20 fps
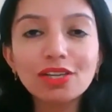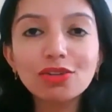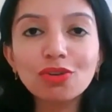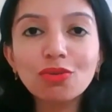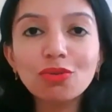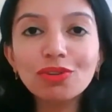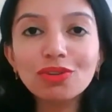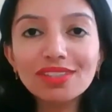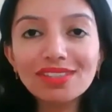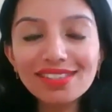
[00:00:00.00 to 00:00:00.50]

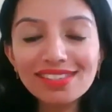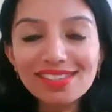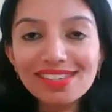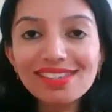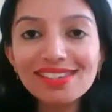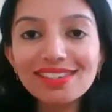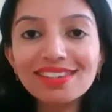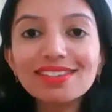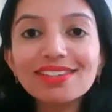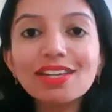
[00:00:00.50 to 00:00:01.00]
What is the
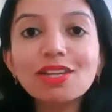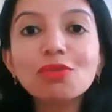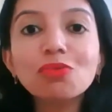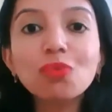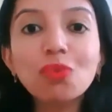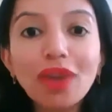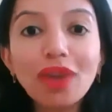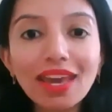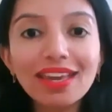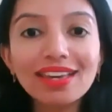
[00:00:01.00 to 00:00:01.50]
certain
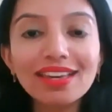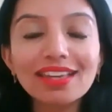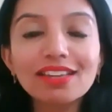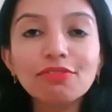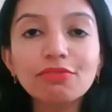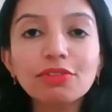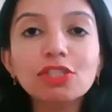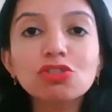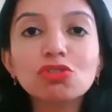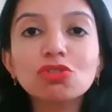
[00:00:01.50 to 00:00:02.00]
way
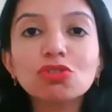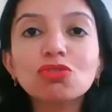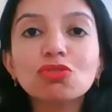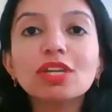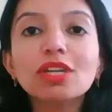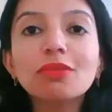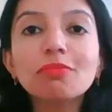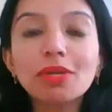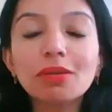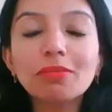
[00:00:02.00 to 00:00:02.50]
in which you should
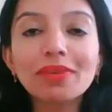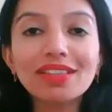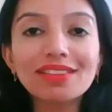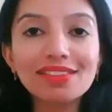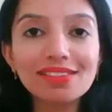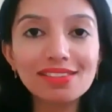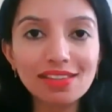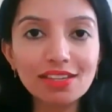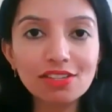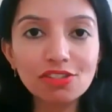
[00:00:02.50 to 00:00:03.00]
implement
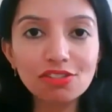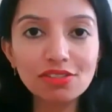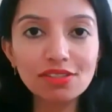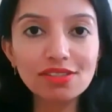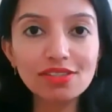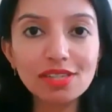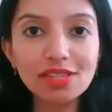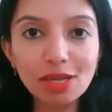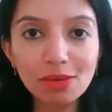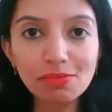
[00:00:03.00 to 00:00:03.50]
these action
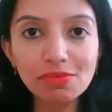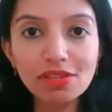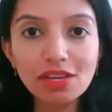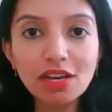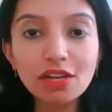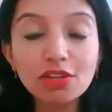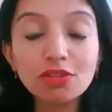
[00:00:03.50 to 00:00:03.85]
steps